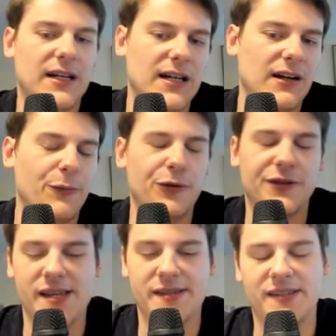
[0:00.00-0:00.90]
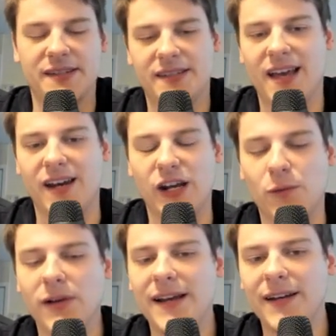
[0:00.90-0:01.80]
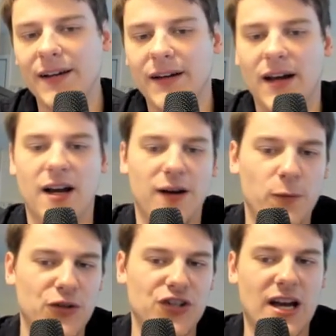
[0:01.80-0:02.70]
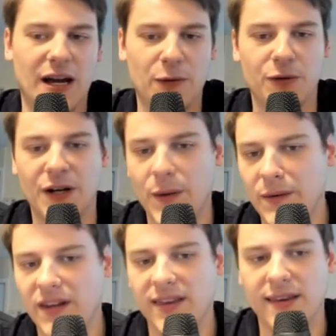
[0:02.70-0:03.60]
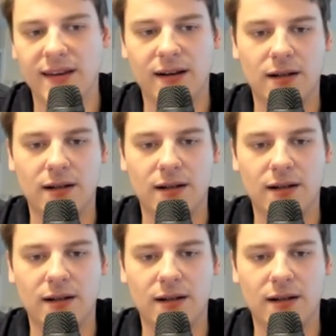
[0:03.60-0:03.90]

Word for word: uh, computer says this is an equal ending, uh, which I would agree with,